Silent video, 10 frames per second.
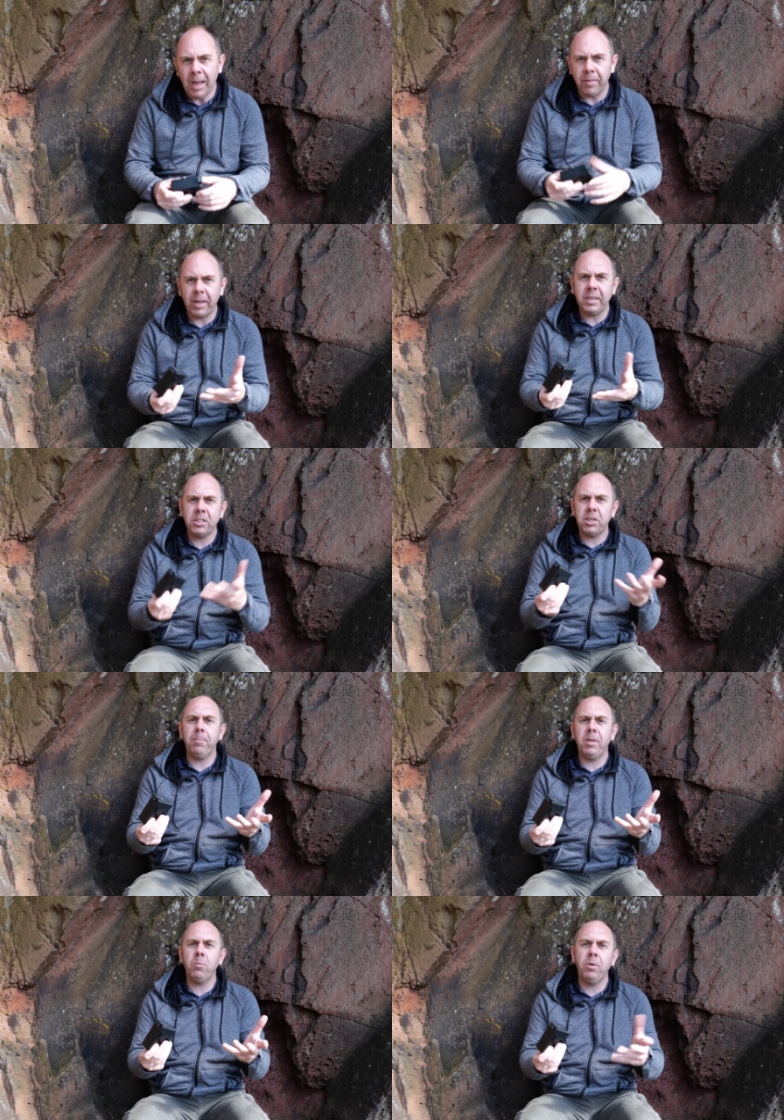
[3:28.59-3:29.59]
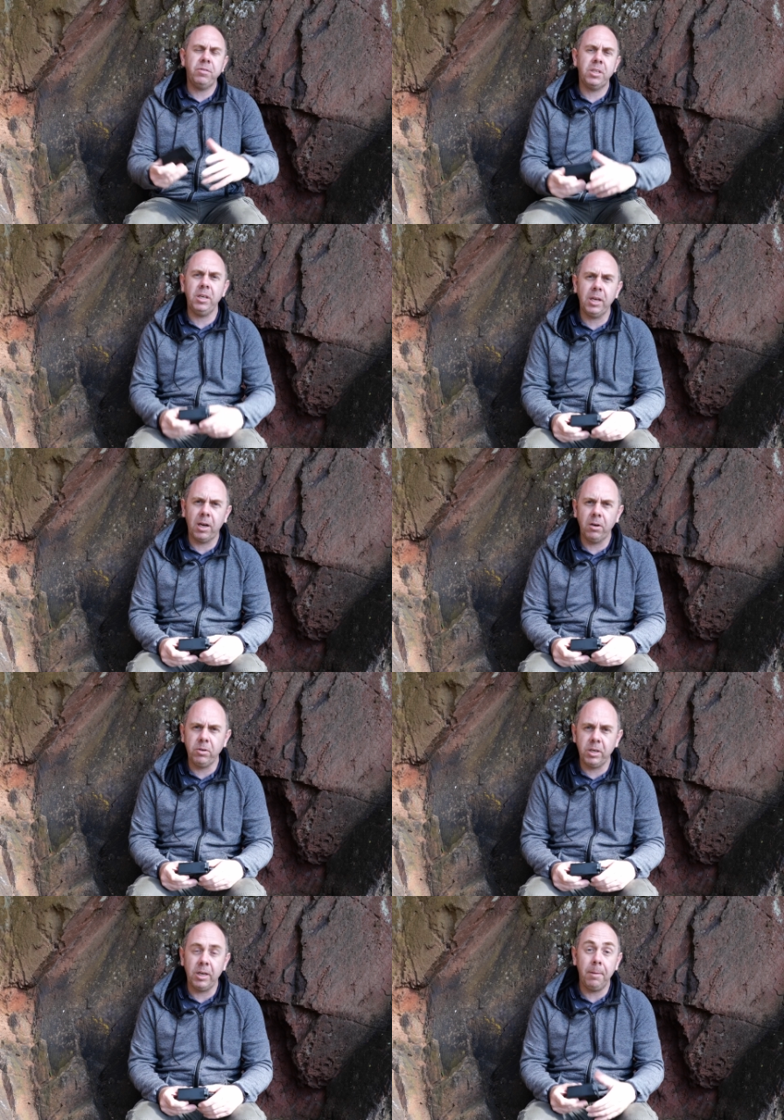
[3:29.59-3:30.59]
And that is something we've seen
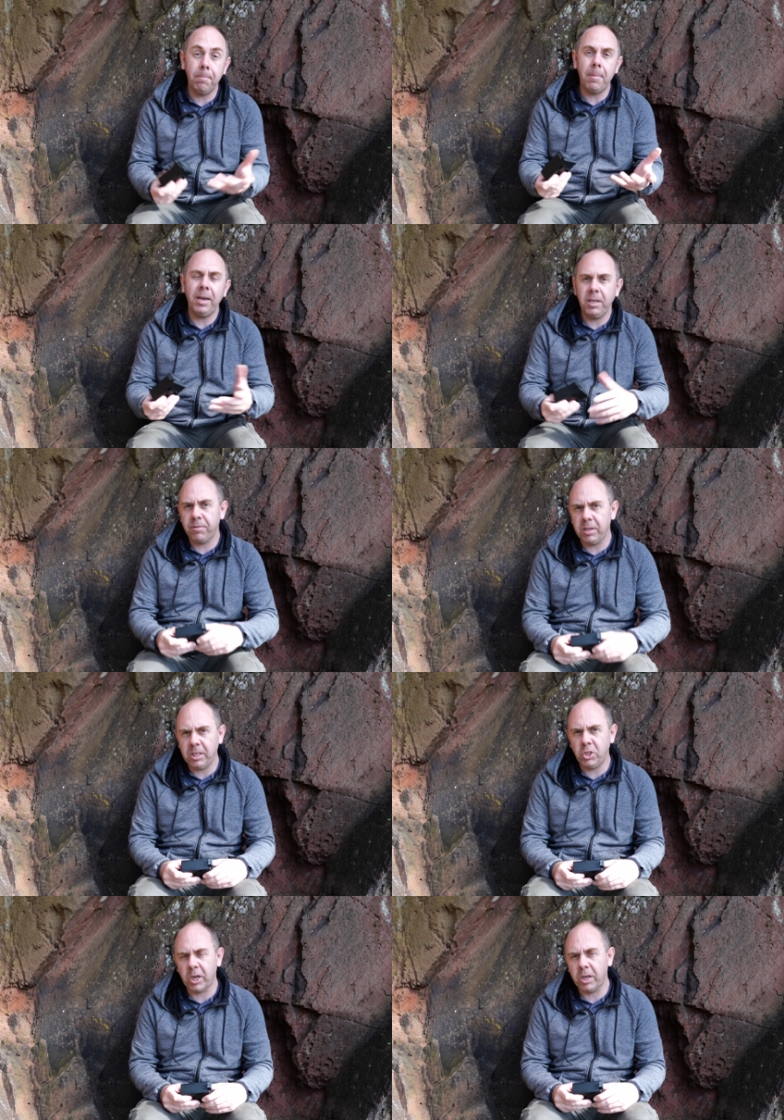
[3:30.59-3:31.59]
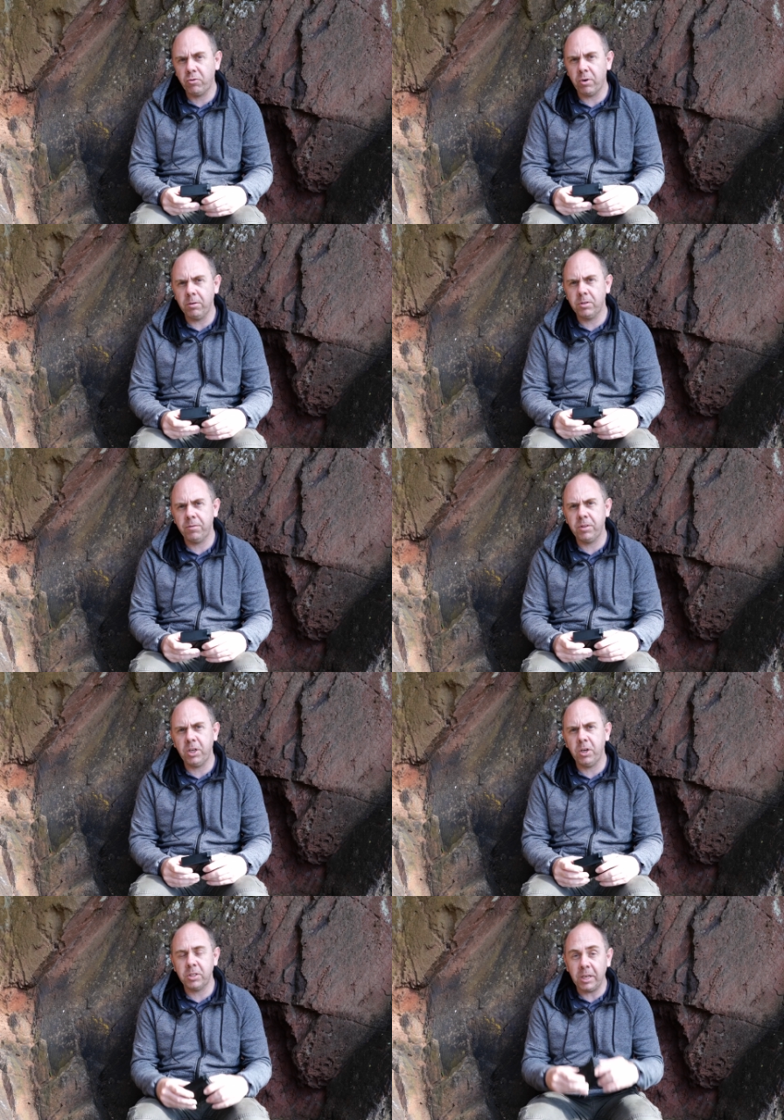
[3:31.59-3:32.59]
included in many of the DJI drones over the
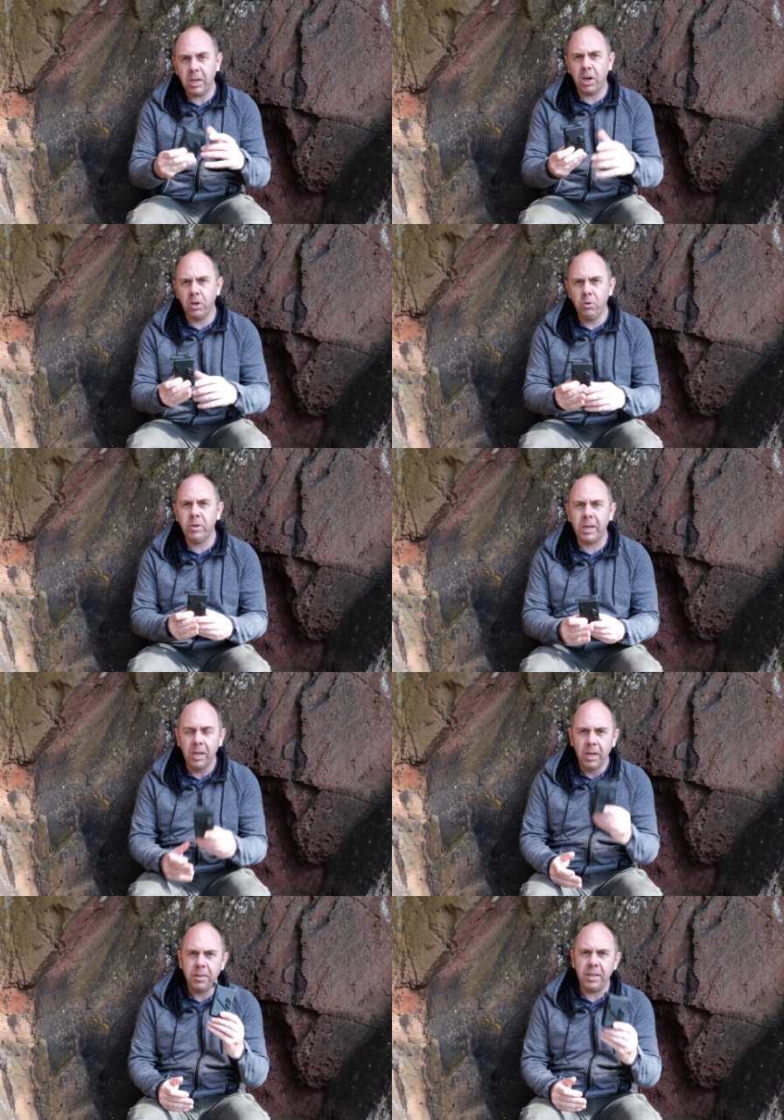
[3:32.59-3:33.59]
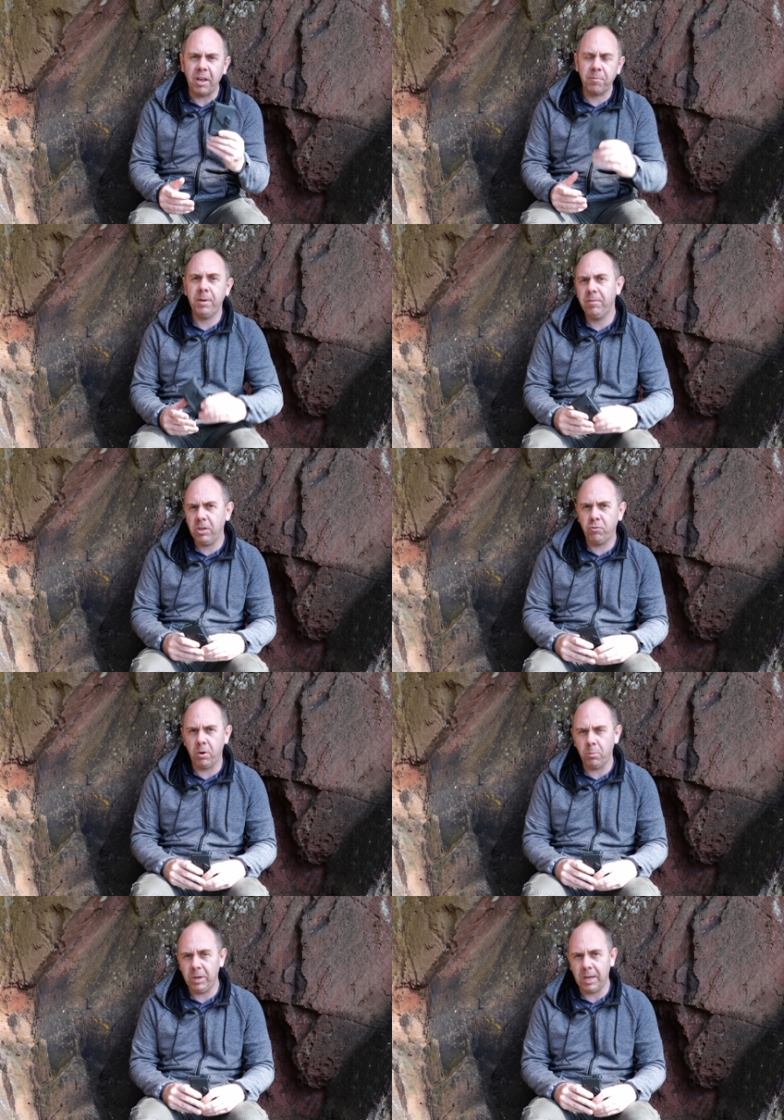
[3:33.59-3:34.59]
years, including the FPV
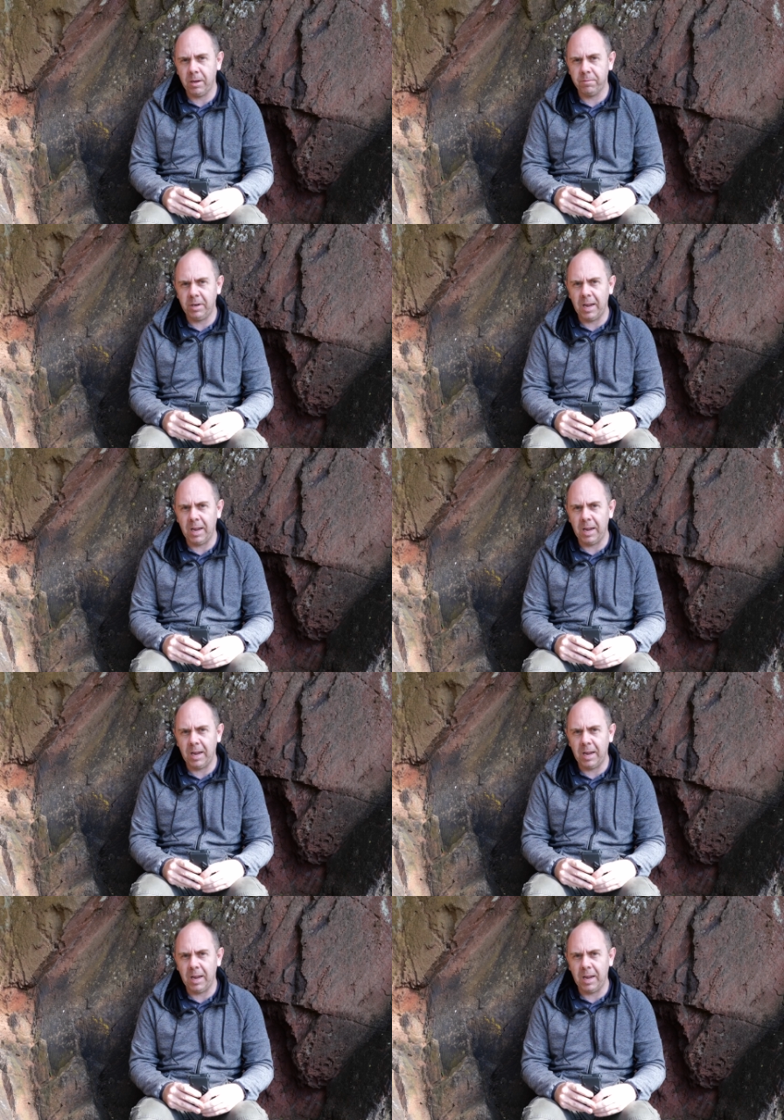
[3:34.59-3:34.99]
drone we have